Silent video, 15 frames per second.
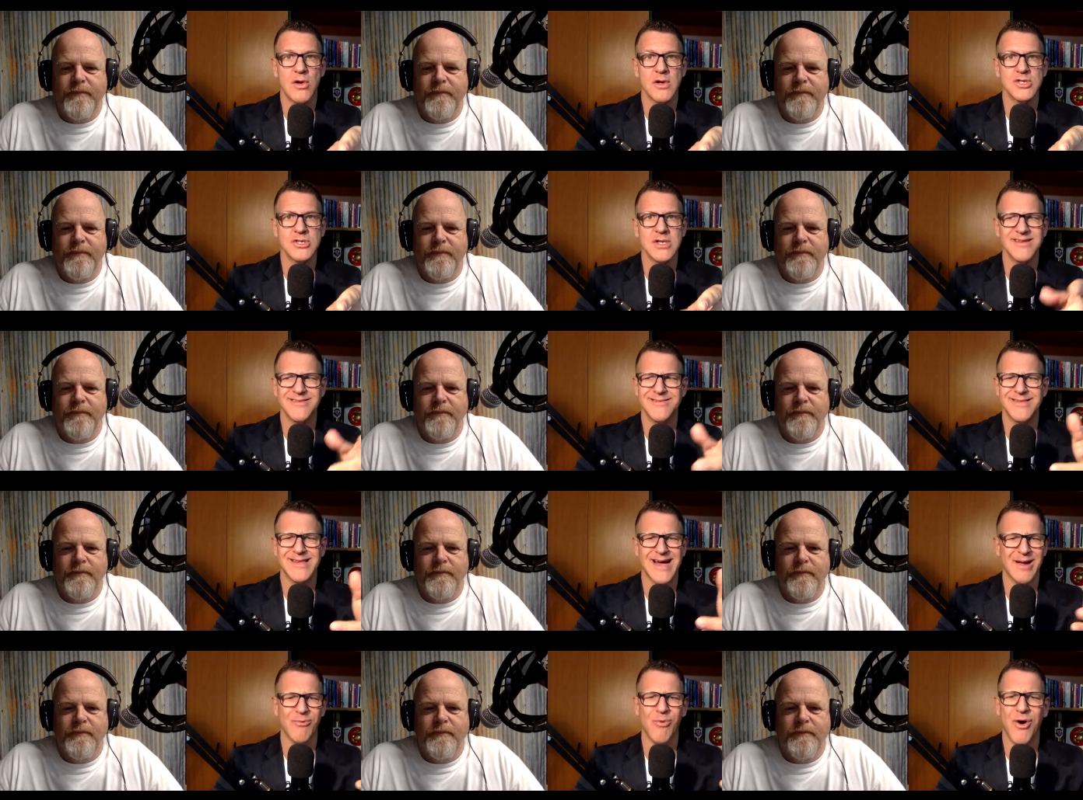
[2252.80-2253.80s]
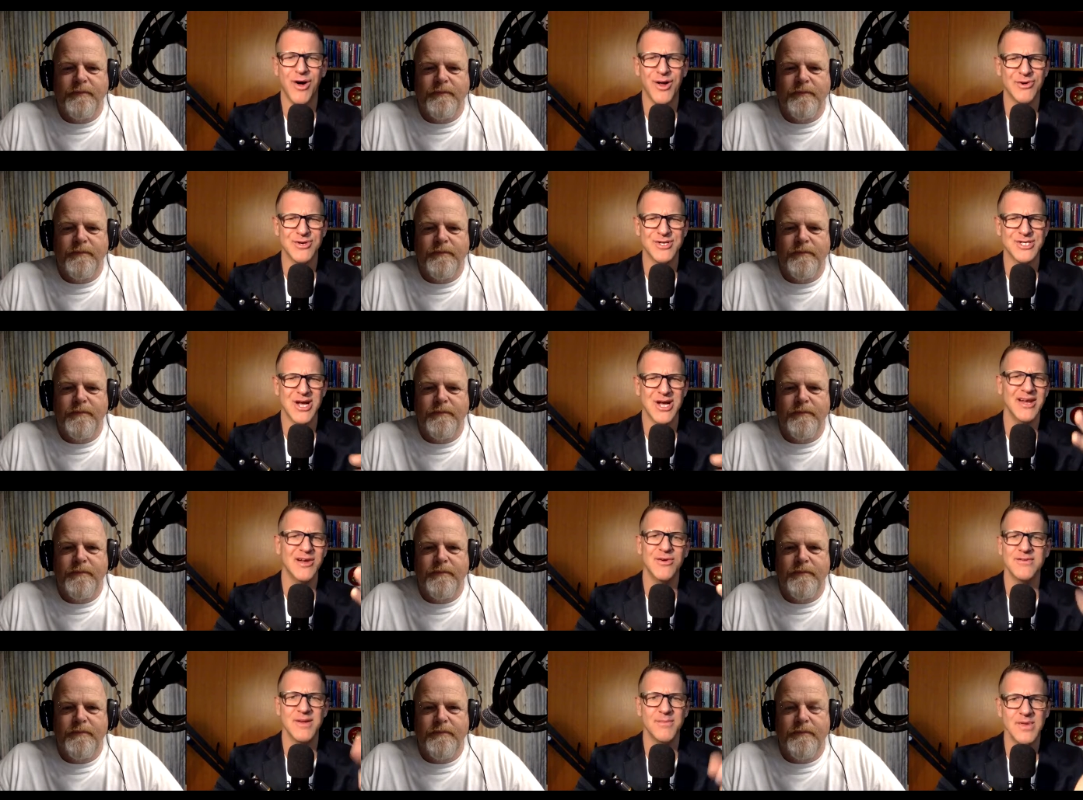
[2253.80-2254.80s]
Speaker 1: launched in Taiwan or
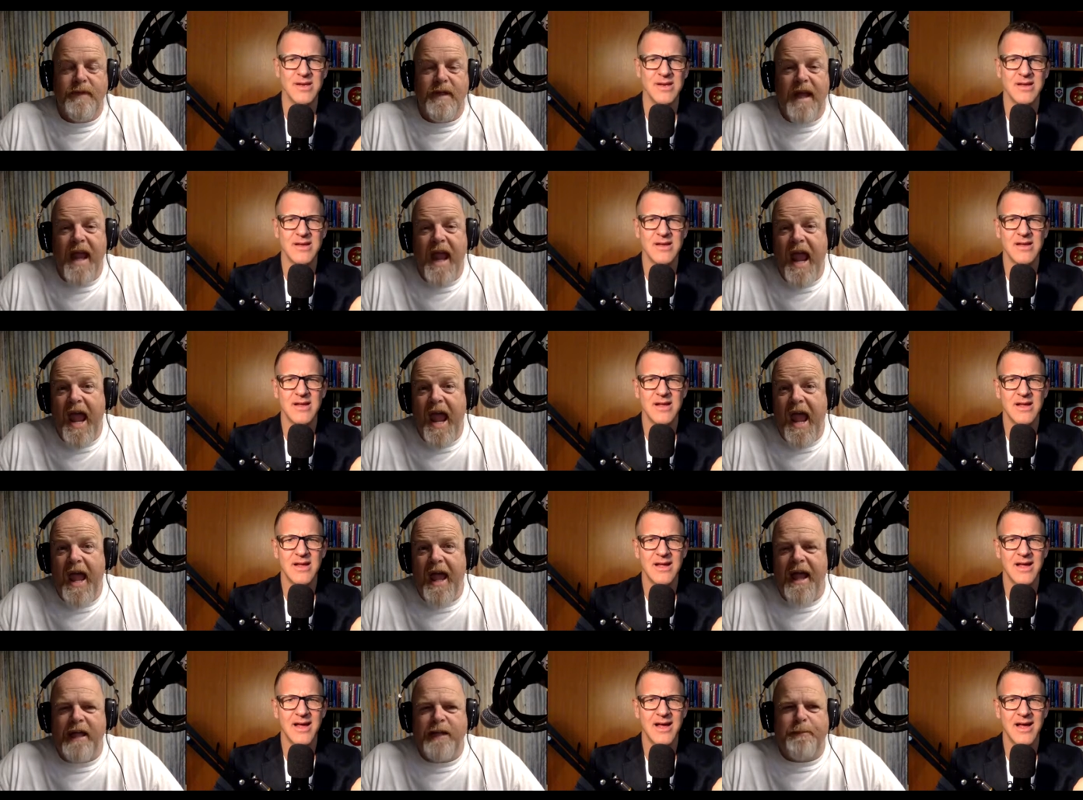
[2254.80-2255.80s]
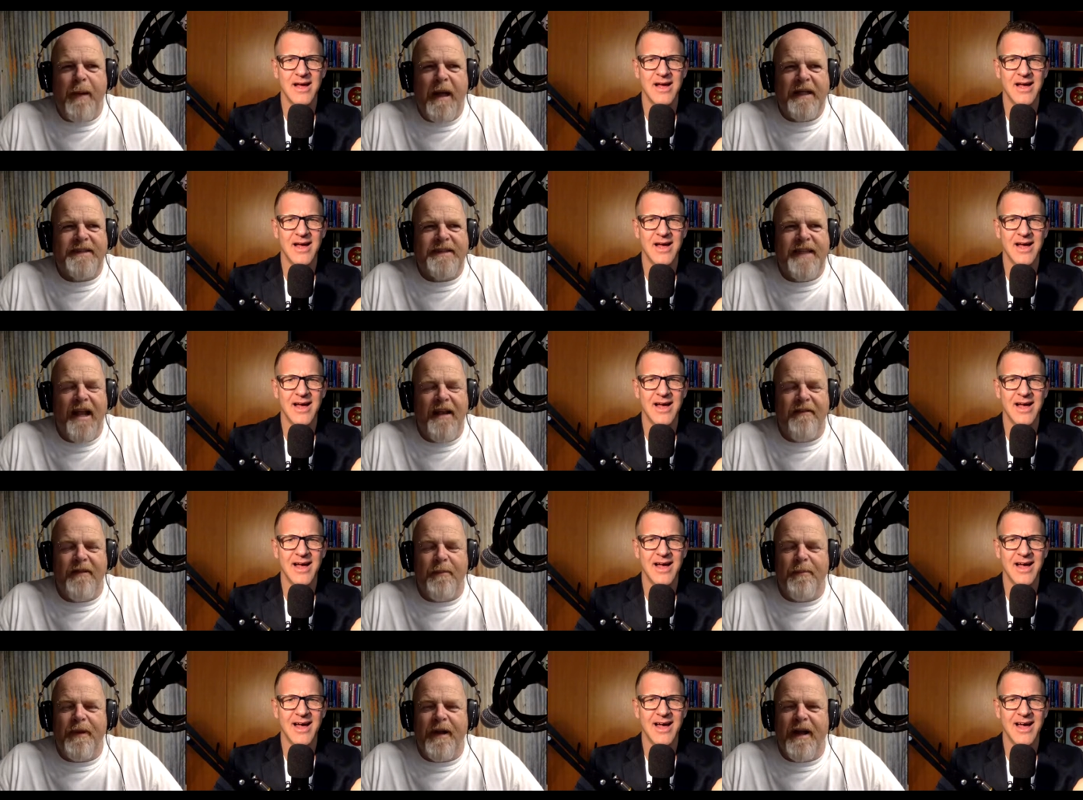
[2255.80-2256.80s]
China or something.
Speaker 2: Yeah, it's bestseller
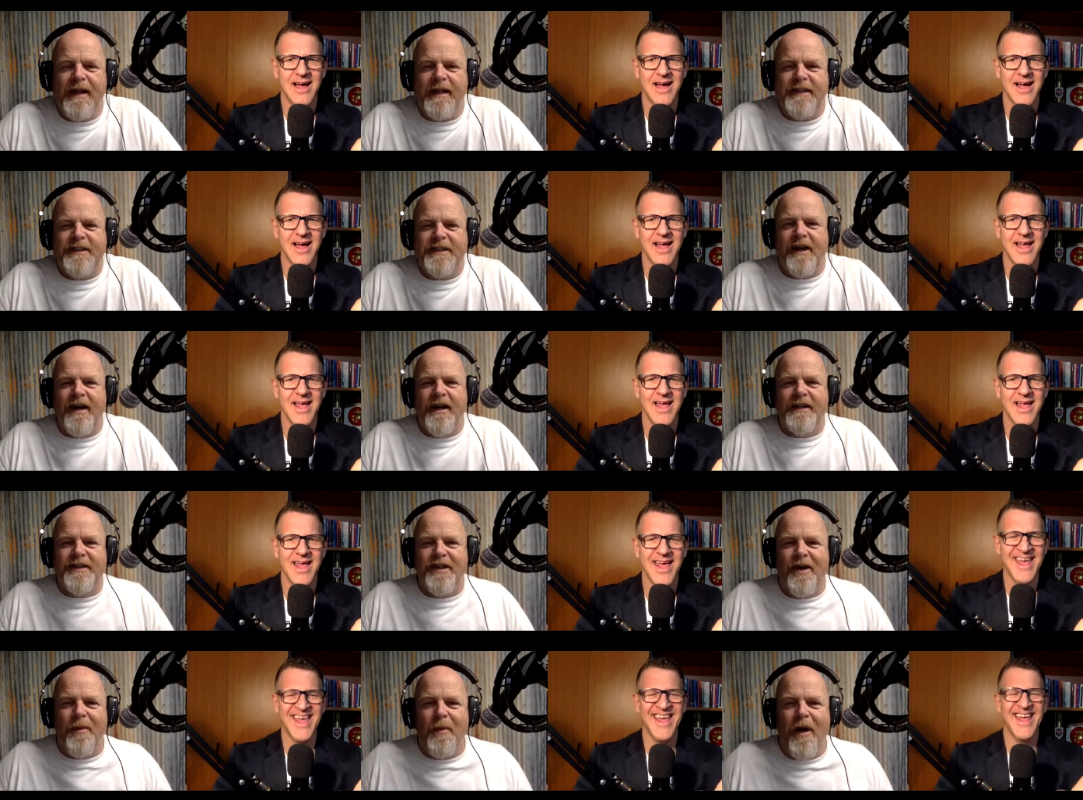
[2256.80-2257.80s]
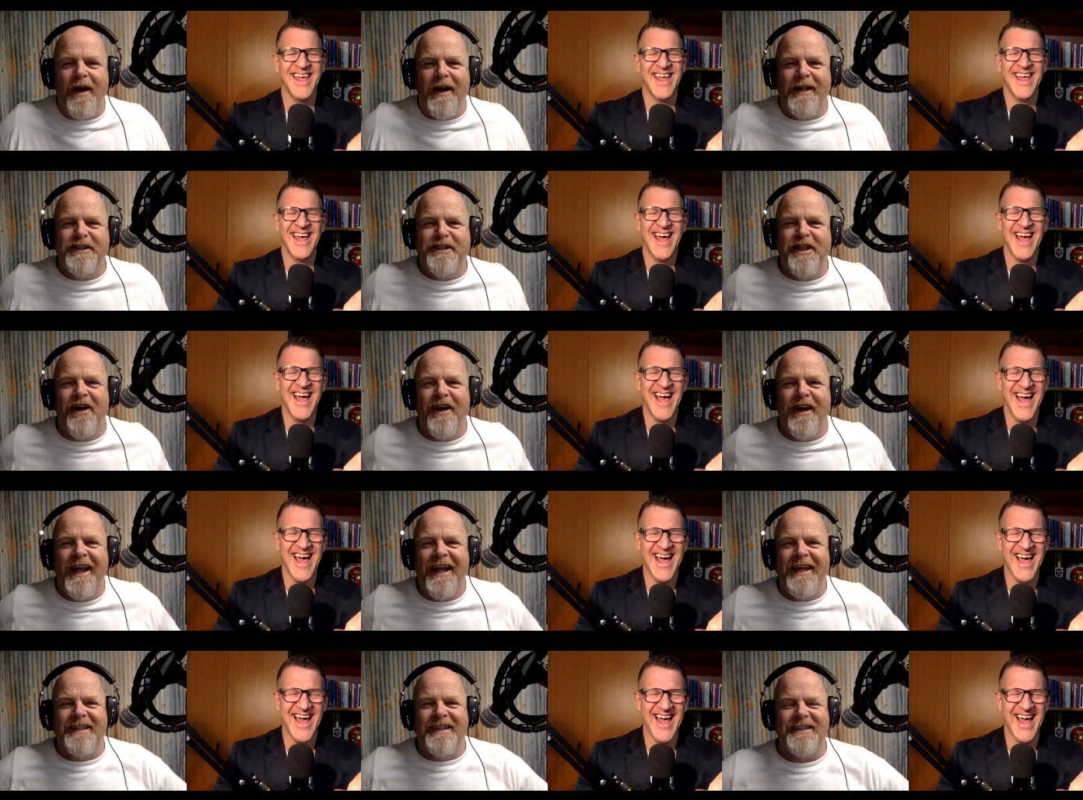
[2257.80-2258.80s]
in bloody uh, Taiwan in
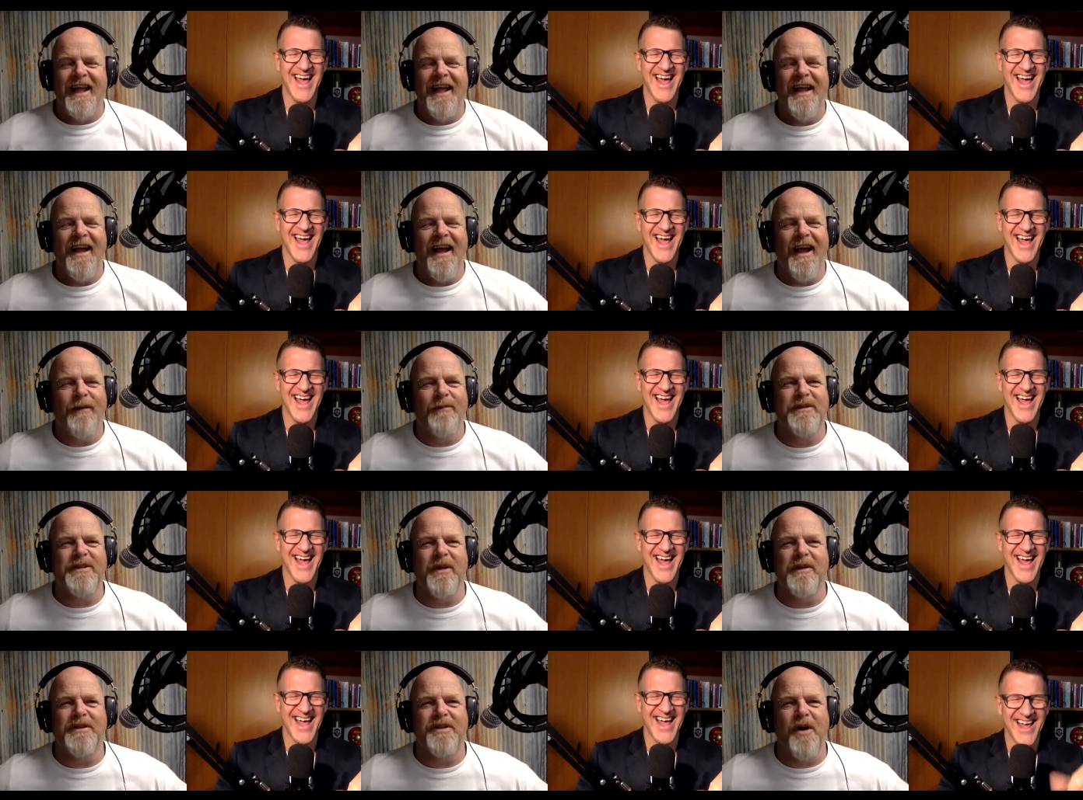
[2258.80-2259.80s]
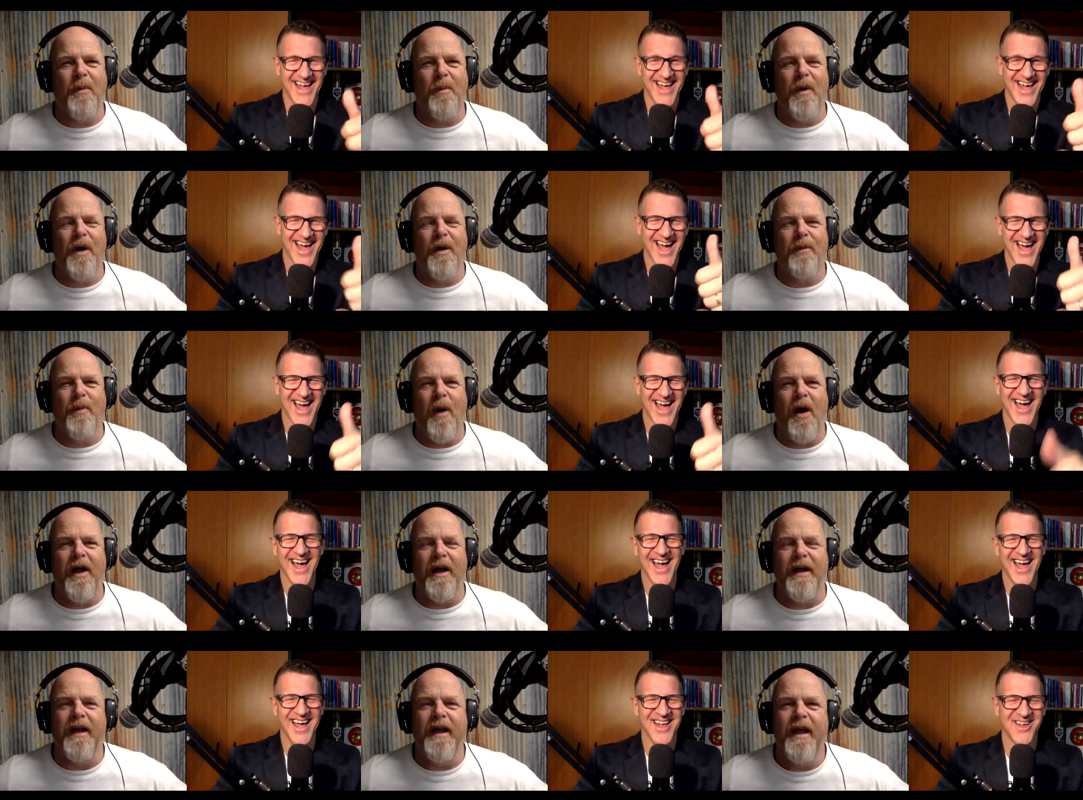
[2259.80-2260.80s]
Chinese. Um, so it's gone worldwide.